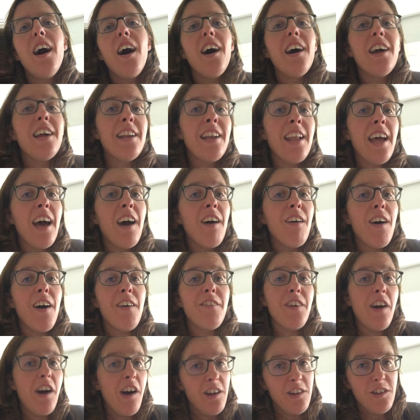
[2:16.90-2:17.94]
I now
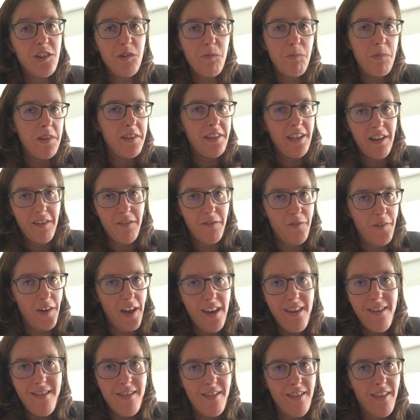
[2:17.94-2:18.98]
have 100%
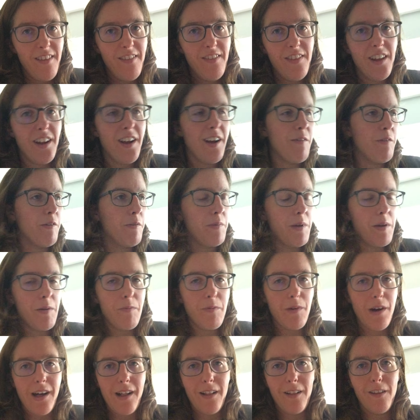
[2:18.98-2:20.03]
faith that I will be
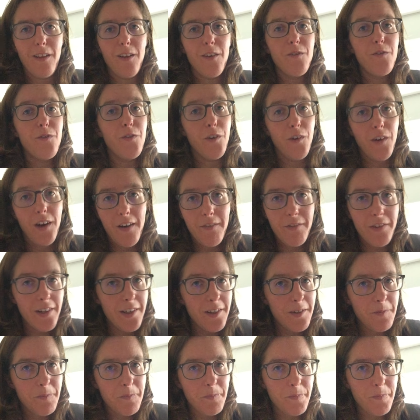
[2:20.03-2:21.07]
well forever.